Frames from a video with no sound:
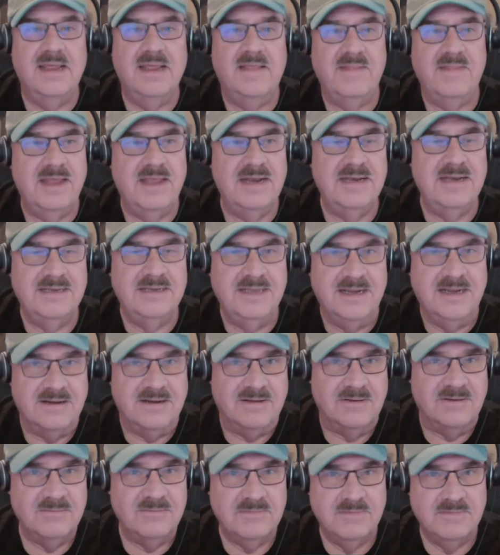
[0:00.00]
And then, you
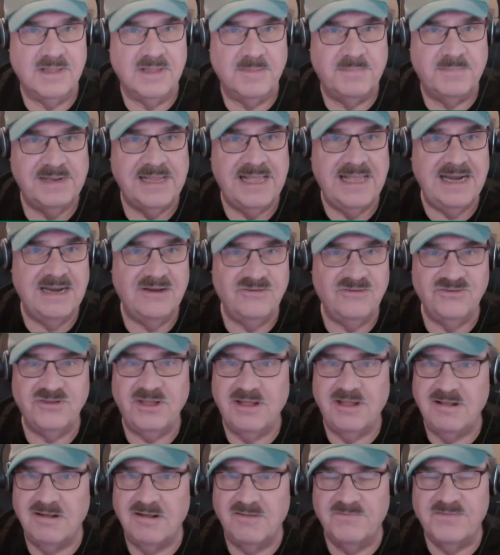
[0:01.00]
know, the plane
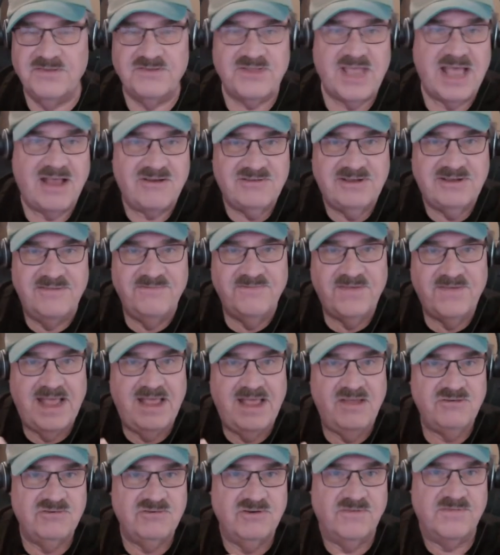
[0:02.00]
itself is actually
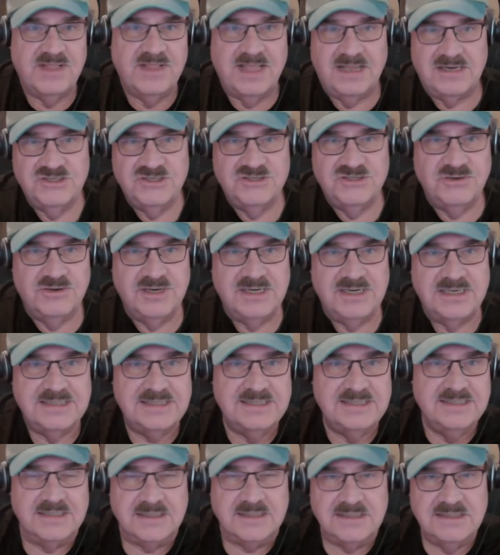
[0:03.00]
faster for that short
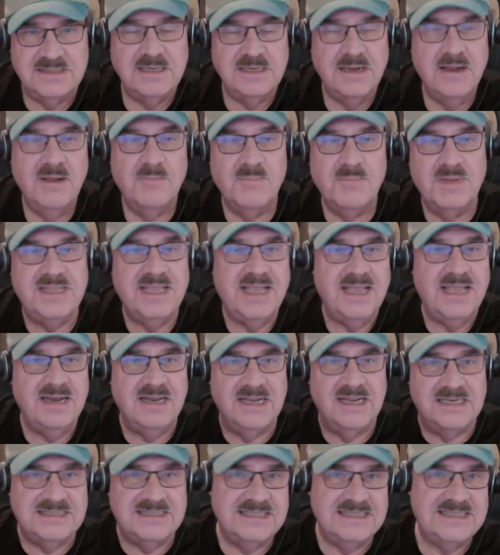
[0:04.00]
distance. But
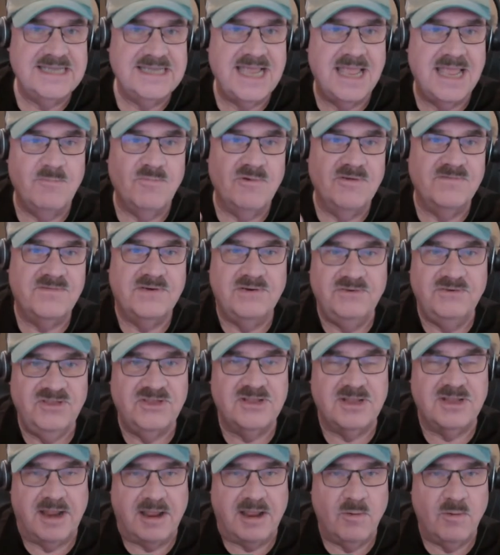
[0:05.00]
then it's the same
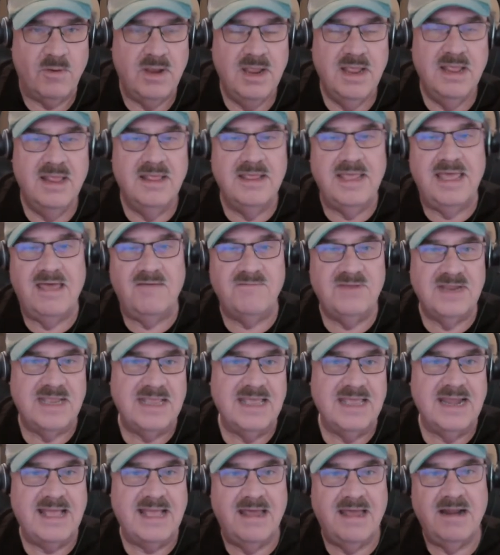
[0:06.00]
reverse thing. You have to
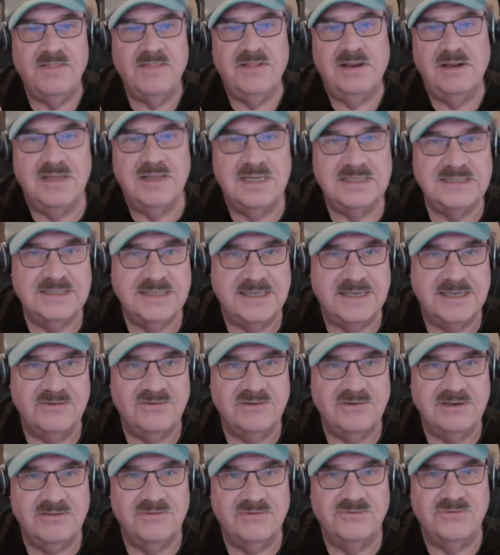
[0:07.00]
get out of the Los
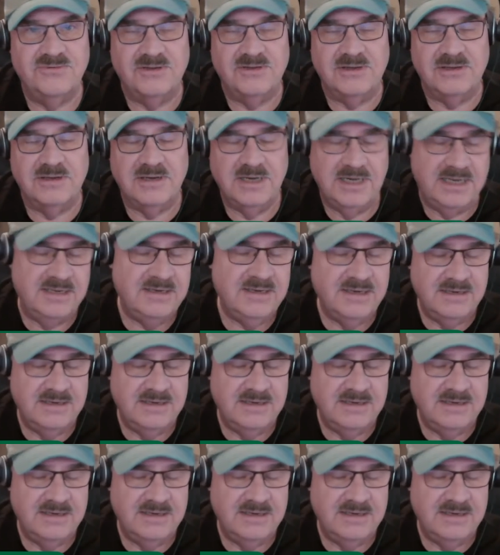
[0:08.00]
Angeles uh,